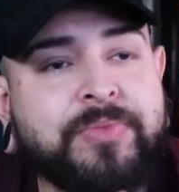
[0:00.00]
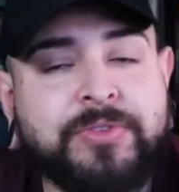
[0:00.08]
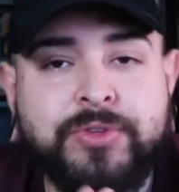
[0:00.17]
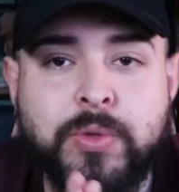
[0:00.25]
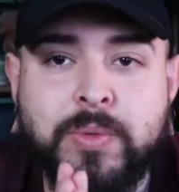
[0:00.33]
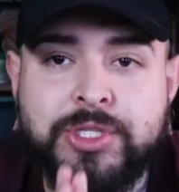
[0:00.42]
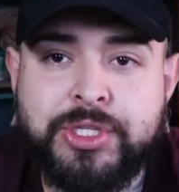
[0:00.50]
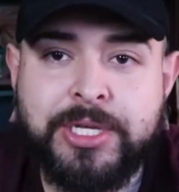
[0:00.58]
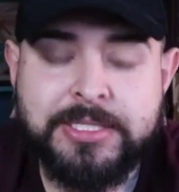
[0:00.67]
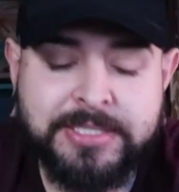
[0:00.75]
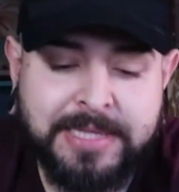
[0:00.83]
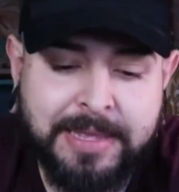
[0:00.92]
So once you
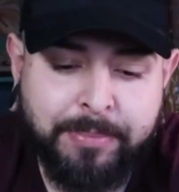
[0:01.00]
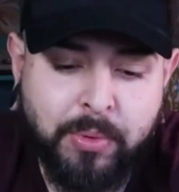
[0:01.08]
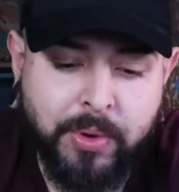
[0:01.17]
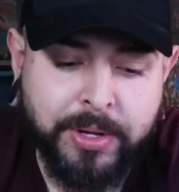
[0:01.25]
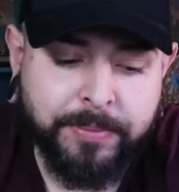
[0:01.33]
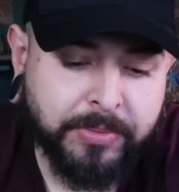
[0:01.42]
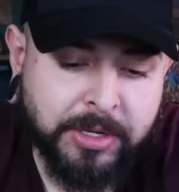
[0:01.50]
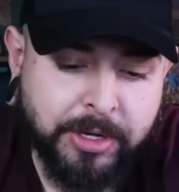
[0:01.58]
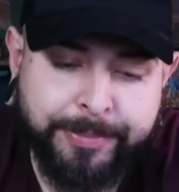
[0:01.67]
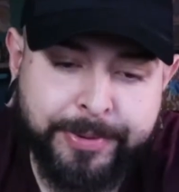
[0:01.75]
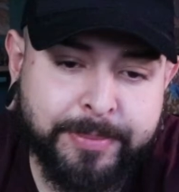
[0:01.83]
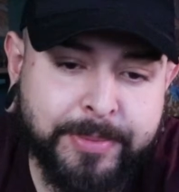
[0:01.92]
get to that point, you're
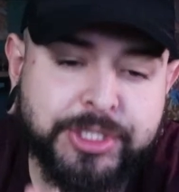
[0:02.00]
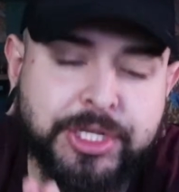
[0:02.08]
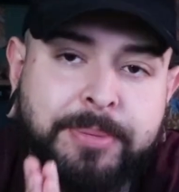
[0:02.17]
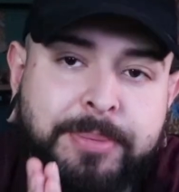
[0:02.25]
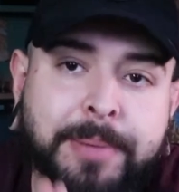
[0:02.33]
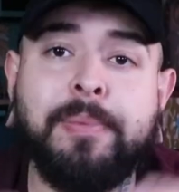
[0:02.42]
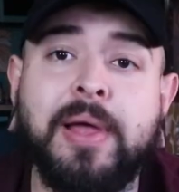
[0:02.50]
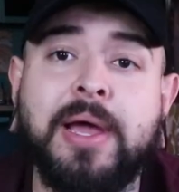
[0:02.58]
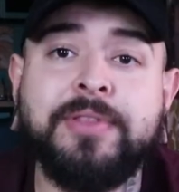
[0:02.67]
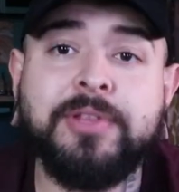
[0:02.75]
pretty much gonna be applying the